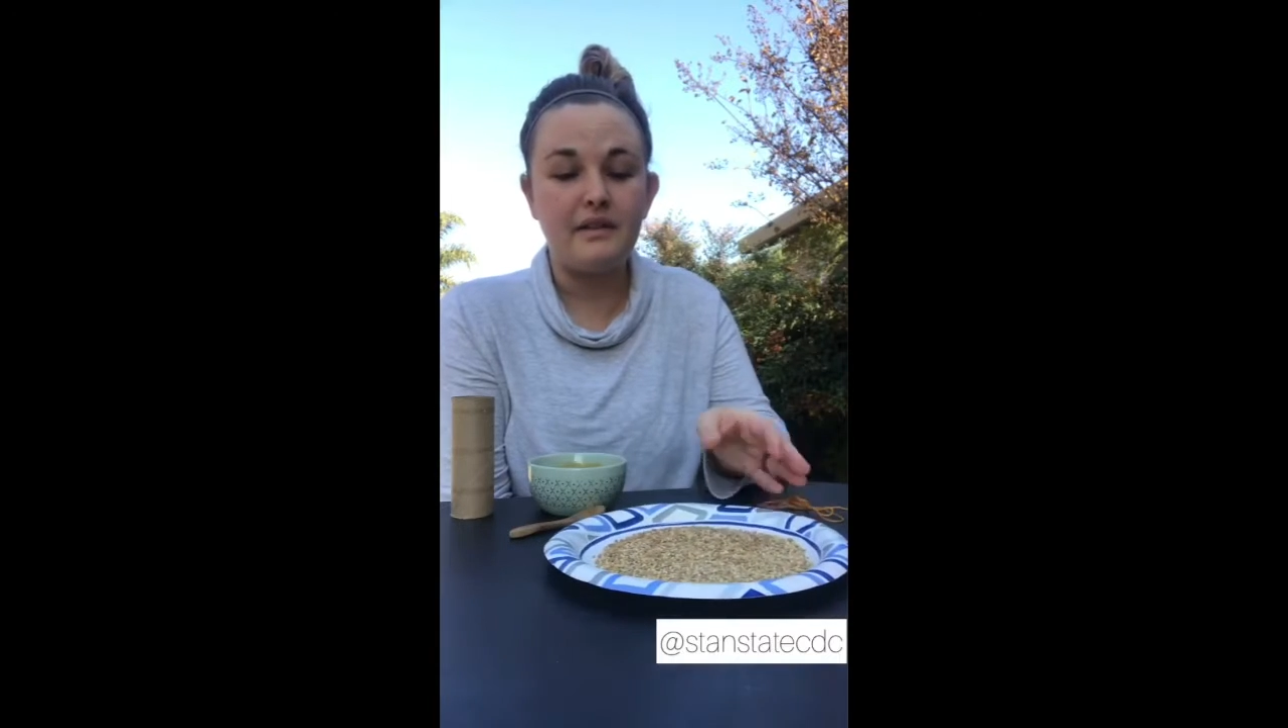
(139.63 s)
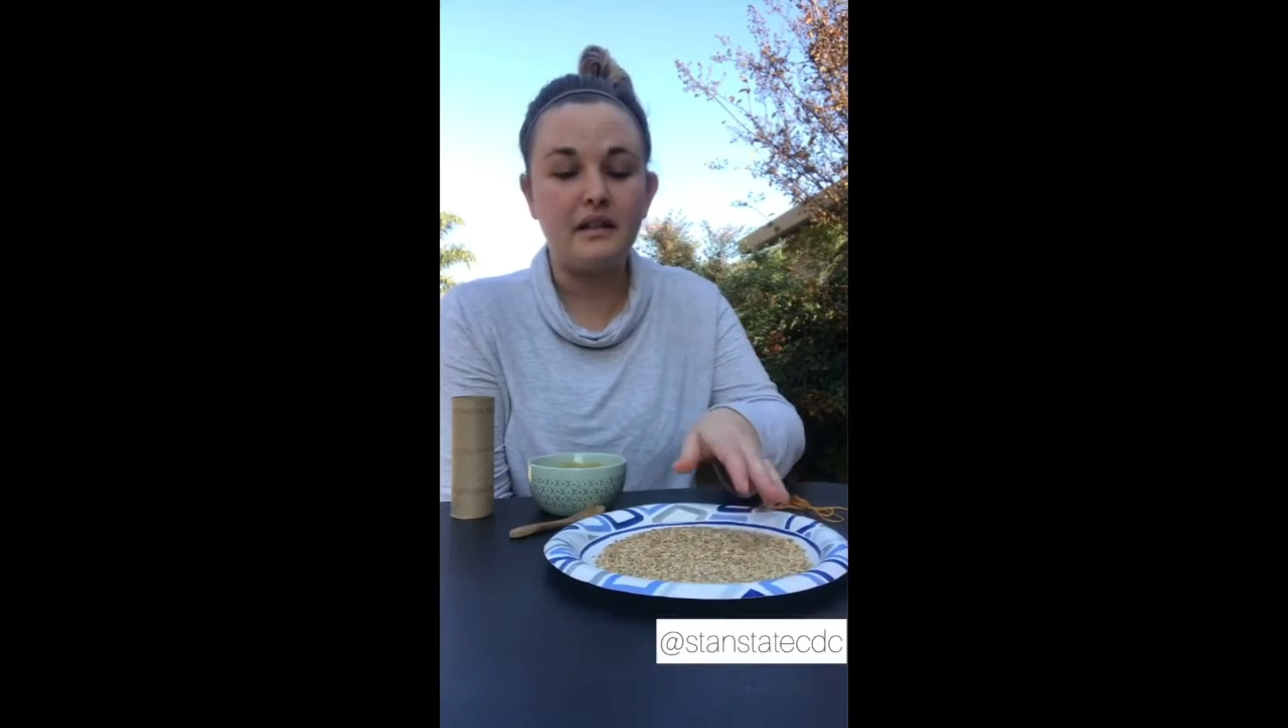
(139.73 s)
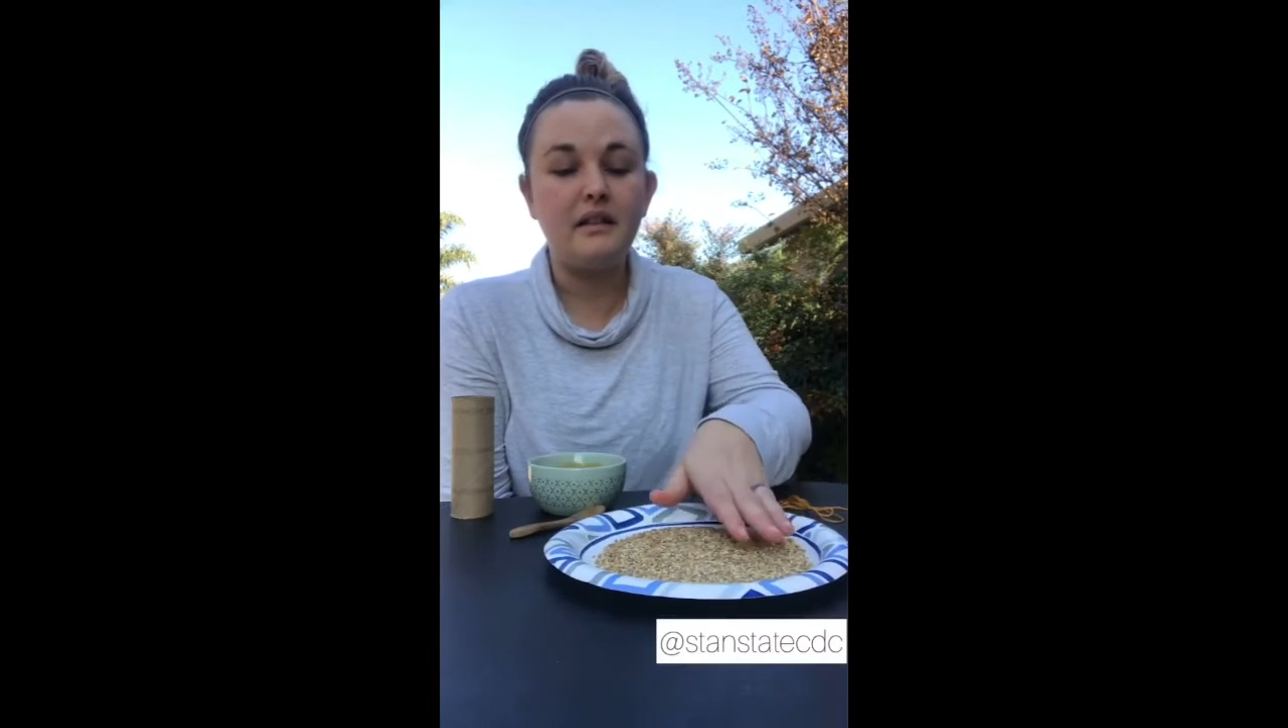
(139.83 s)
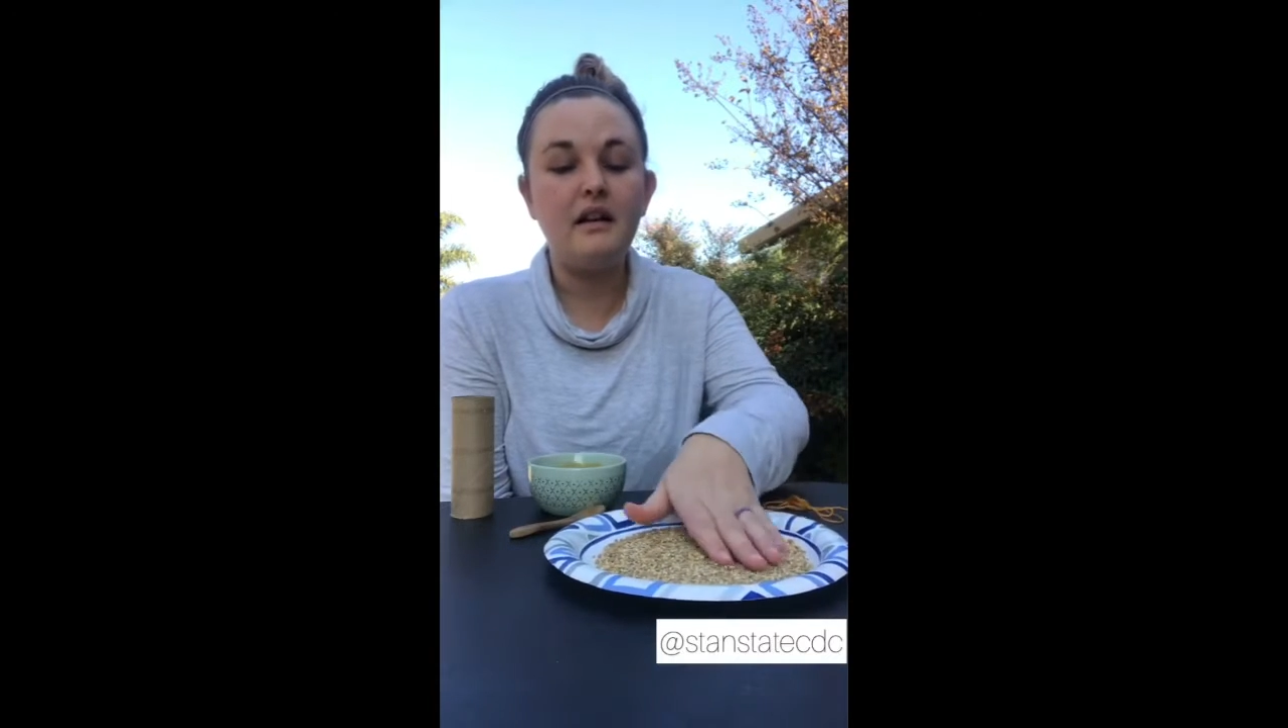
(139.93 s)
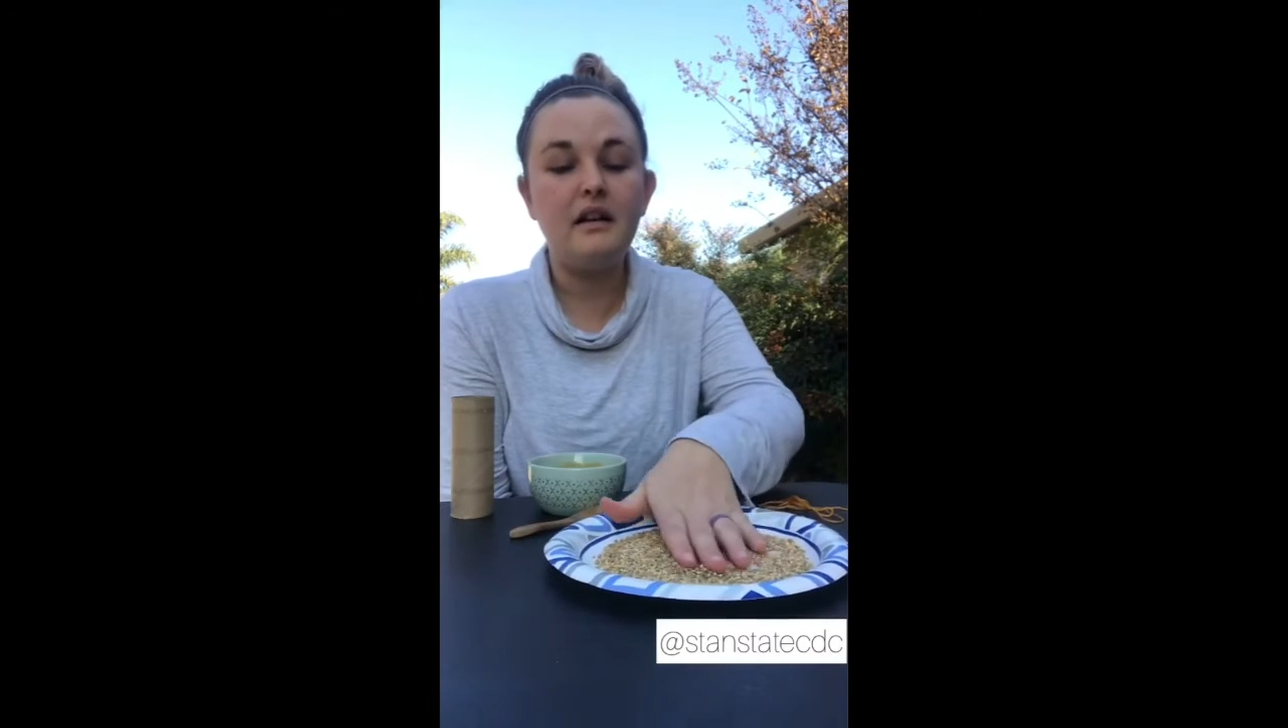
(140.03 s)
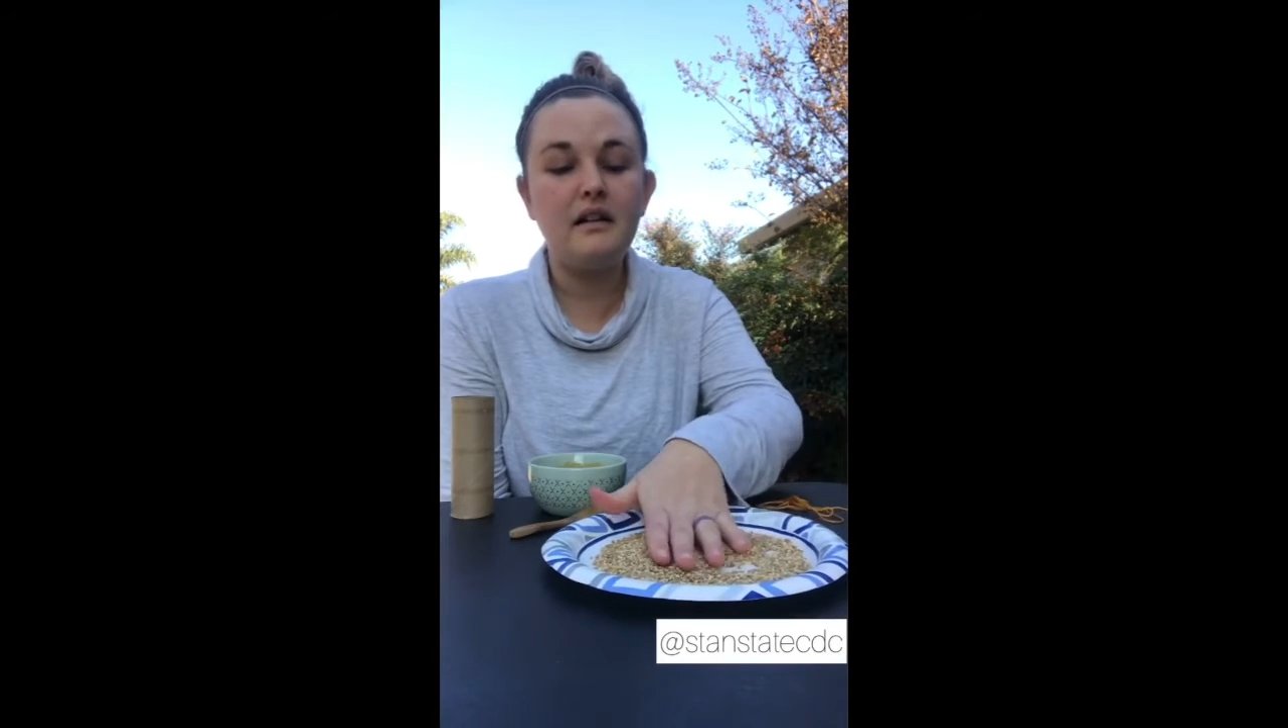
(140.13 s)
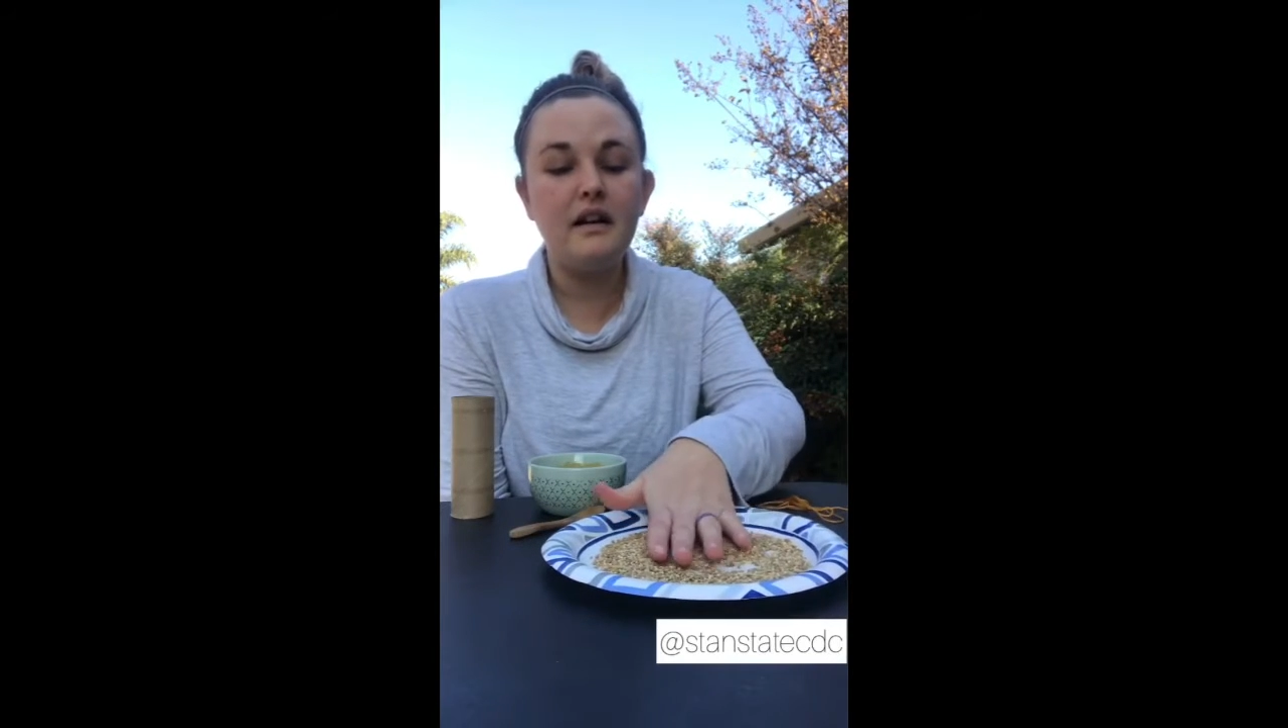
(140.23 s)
a long